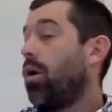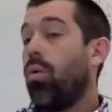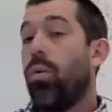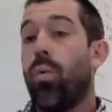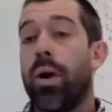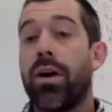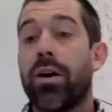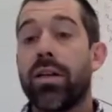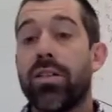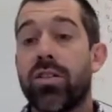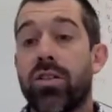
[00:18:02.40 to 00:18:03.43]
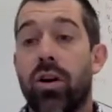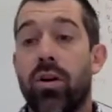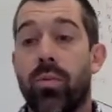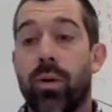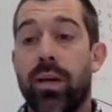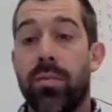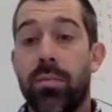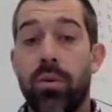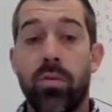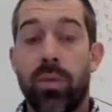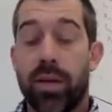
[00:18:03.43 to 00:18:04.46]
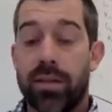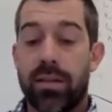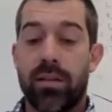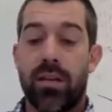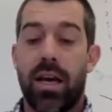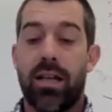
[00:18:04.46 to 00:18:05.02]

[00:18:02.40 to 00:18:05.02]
We're going to start with movements.